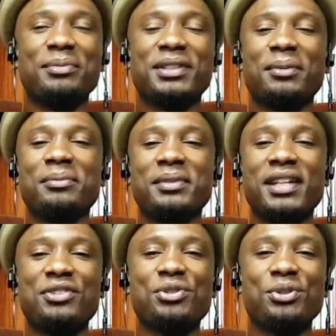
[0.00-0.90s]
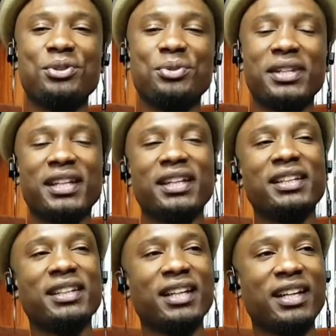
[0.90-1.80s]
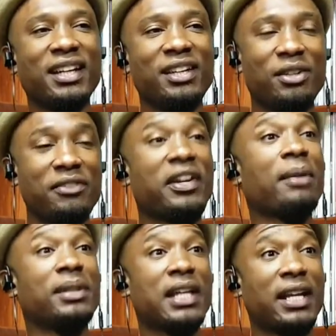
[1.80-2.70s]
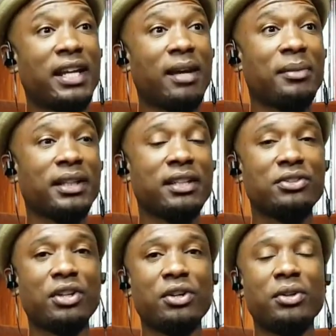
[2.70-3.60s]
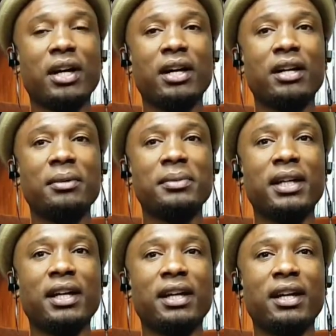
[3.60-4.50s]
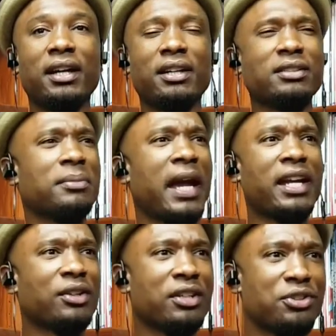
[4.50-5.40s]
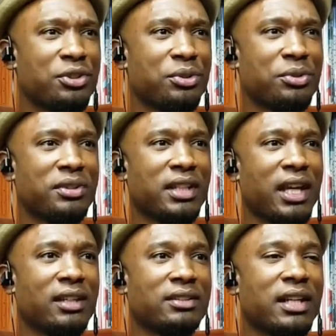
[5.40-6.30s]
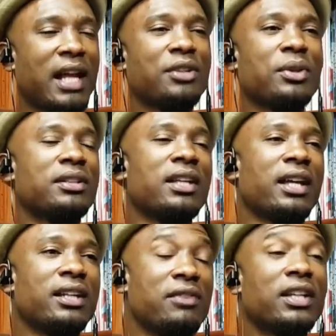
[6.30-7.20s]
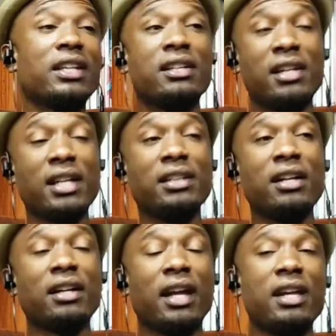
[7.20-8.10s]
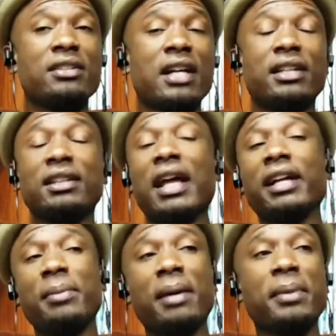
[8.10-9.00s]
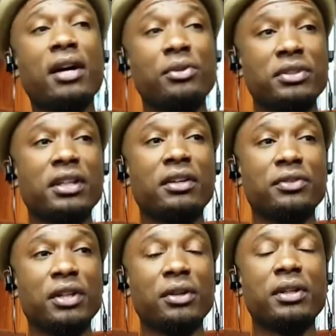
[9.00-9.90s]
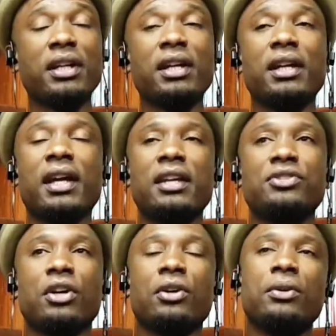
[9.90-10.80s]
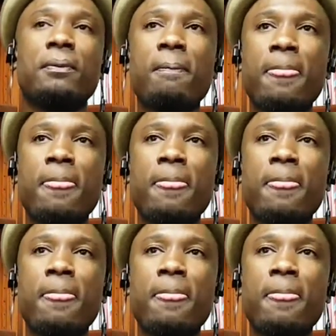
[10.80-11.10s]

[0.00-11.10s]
Some issues within, the family dynamic. And so some anger issues, things that I knew that even at a young age, I didn't like about my own self, And so